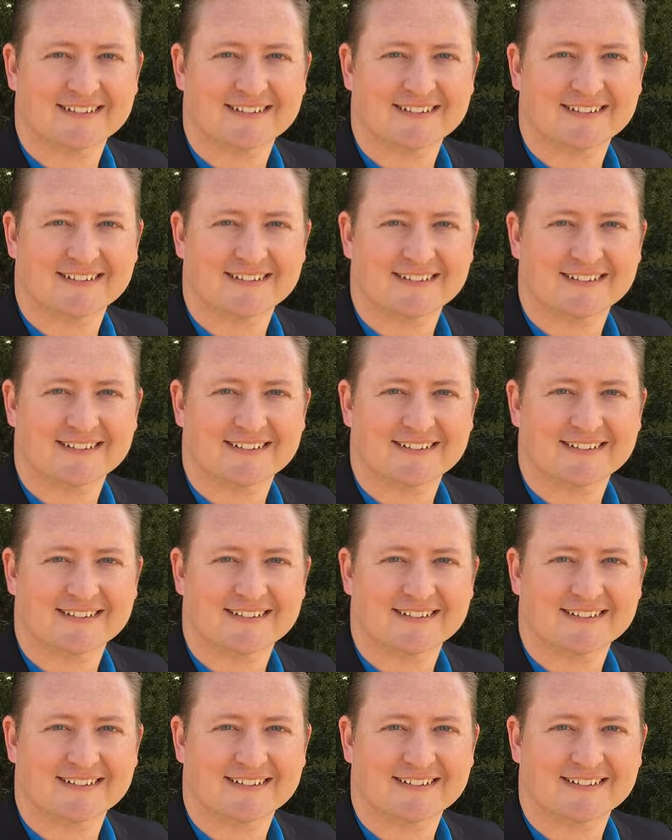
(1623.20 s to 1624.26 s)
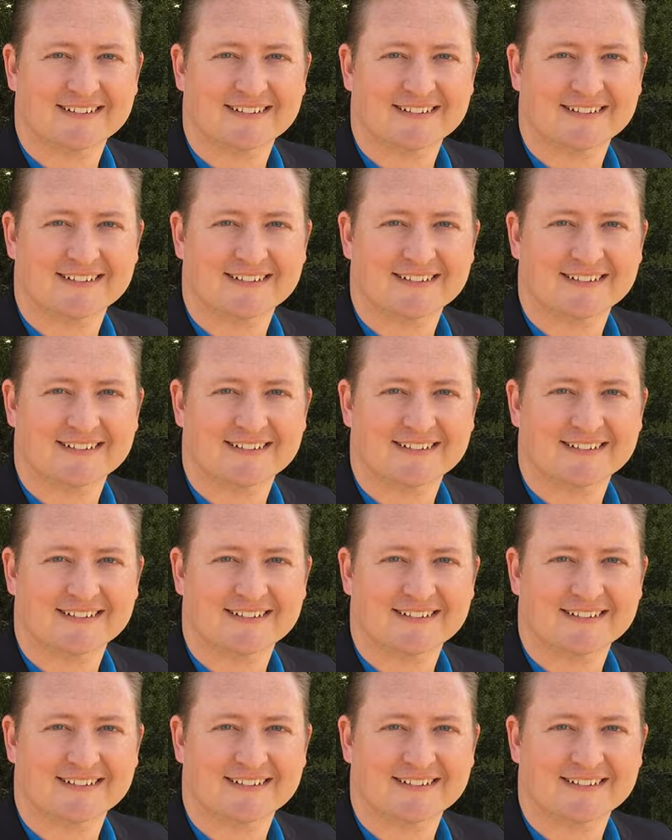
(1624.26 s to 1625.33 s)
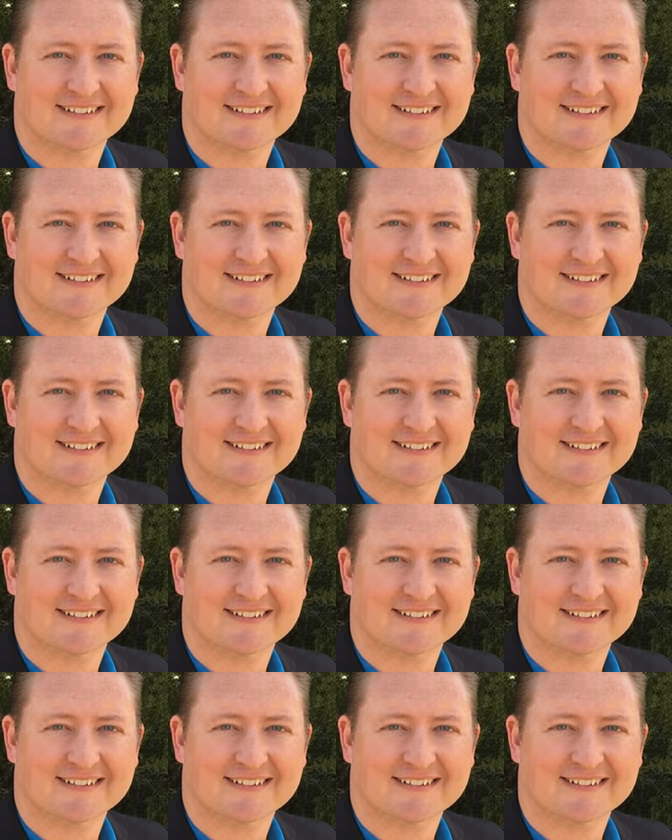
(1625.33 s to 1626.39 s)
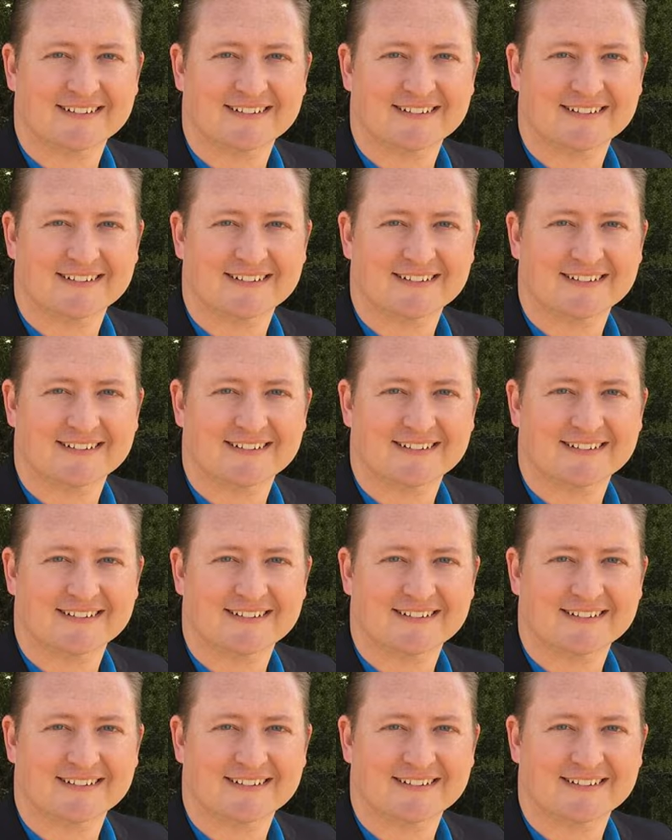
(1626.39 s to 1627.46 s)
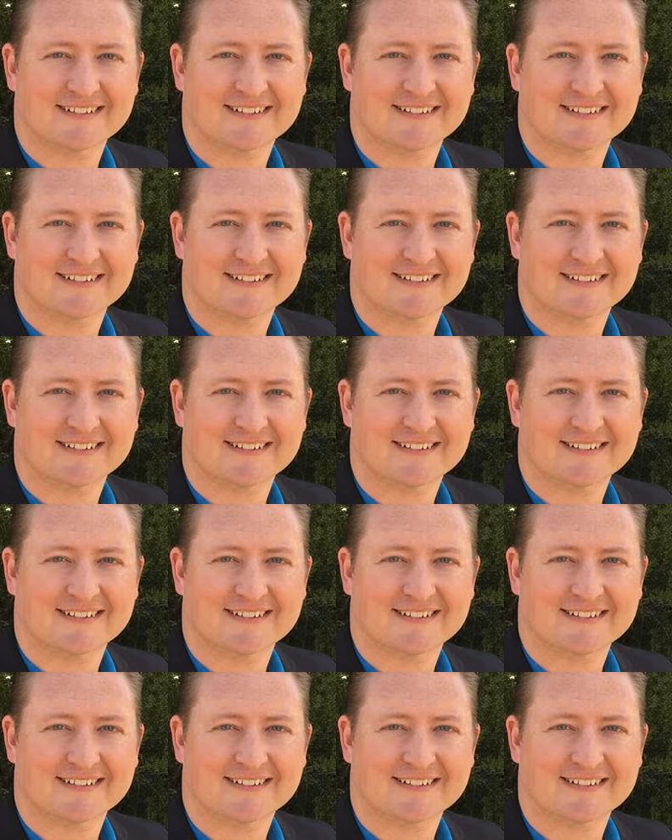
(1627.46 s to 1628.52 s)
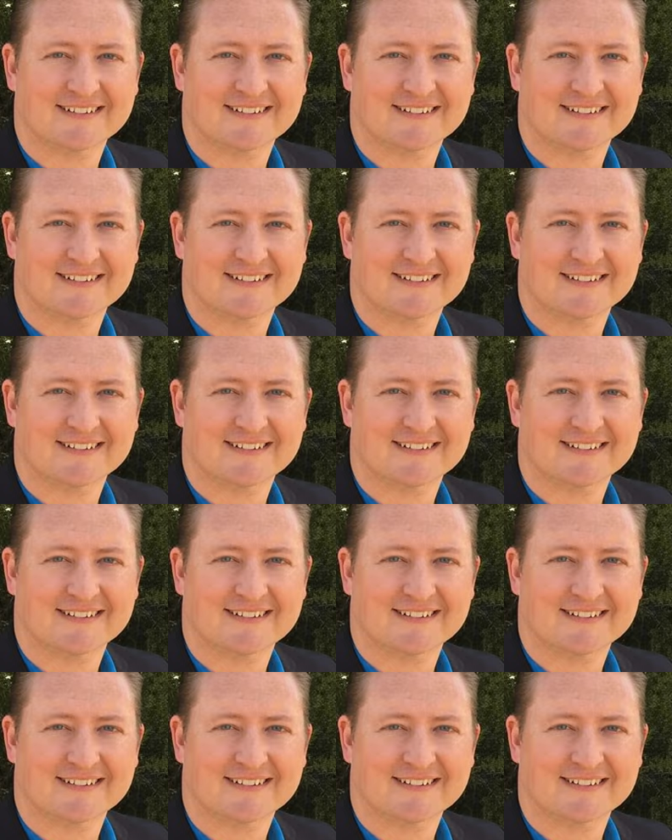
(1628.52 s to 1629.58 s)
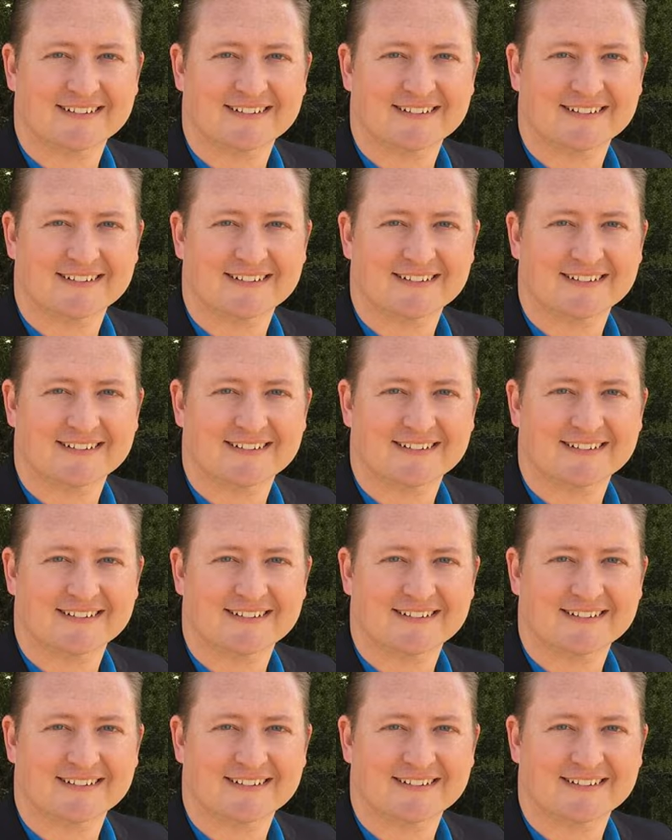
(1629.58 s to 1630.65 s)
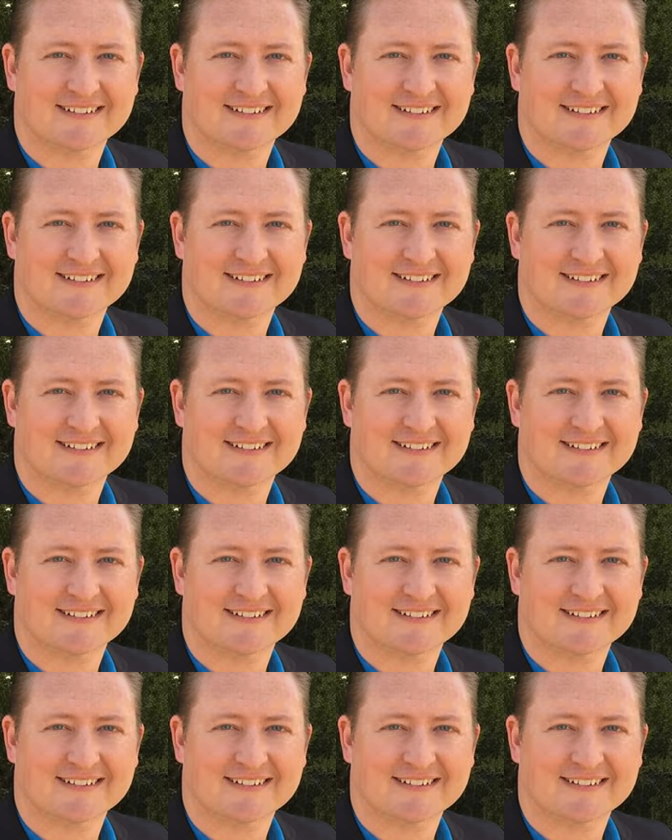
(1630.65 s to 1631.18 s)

The face doesn't move, so there is nothing to read.